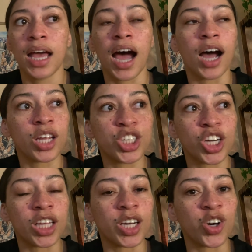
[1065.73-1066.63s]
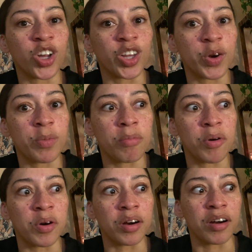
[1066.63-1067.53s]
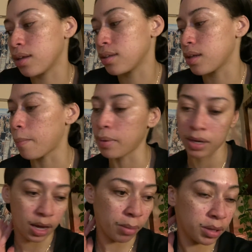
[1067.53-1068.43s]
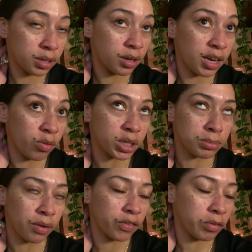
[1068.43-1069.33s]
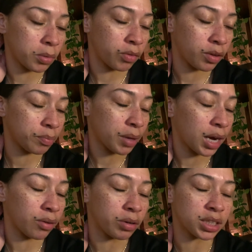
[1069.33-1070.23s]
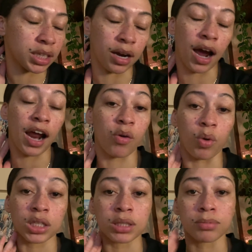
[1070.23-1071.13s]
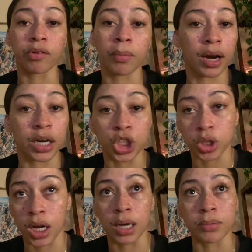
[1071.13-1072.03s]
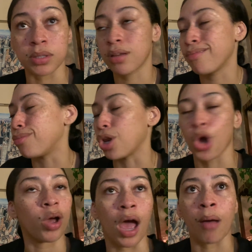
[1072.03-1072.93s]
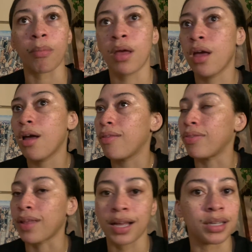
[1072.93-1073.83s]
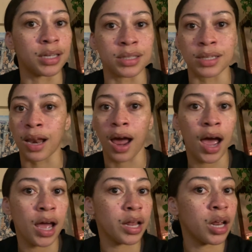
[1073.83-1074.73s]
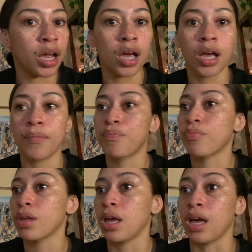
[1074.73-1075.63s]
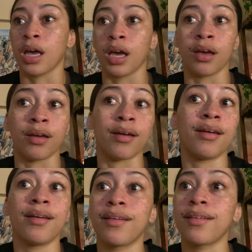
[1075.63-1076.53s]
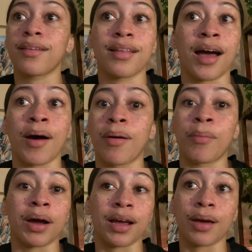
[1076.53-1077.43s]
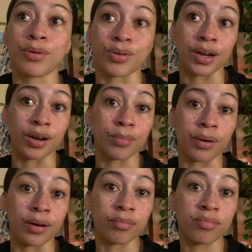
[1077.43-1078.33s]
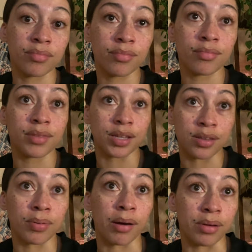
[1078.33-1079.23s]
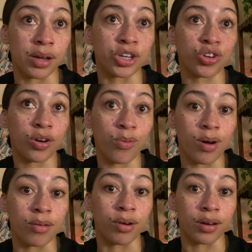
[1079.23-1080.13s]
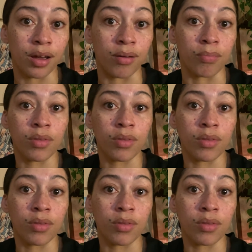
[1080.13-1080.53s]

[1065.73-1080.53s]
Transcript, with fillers: I'll let y'all lean in a little bit more. But I'm about to go ahead and watch my favorite movie. I could watch it. I don't watch this movie about a hundred times. No cap. That is not a I'm not capping on that number. It's probably 101 right now.